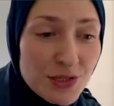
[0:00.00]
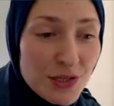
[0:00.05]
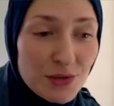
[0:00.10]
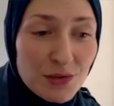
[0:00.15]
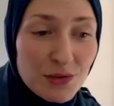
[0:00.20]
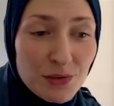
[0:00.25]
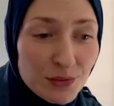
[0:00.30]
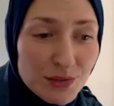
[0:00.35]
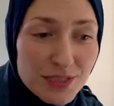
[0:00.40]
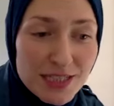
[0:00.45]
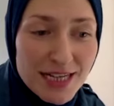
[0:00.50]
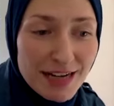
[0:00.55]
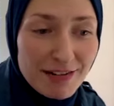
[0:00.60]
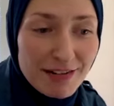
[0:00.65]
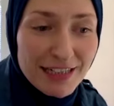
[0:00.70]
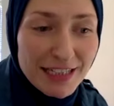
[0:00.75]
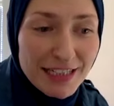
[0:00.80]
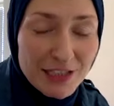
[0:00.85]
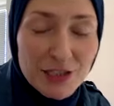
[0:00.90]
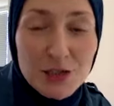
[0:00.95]
that
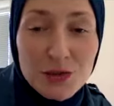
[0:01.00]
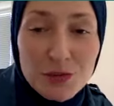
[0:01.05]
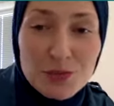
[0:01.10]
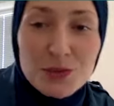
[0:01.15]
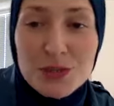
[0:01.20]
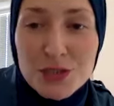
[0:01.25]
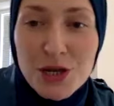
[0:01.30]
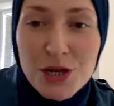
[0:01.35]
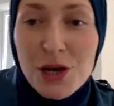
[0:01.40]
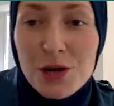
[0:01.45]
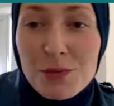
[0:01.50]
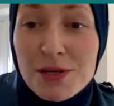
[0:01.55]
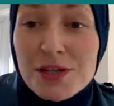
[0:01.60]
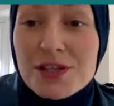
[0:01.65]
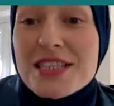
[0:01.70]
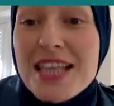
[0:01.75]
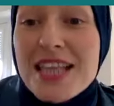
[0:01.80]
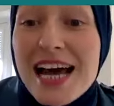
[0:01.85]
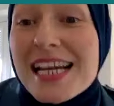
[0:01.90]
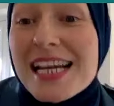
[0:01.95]
ordinarily you would go
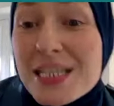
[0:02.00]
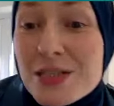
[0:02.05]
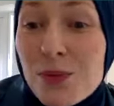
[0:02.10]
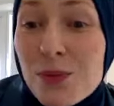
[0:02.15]
because that is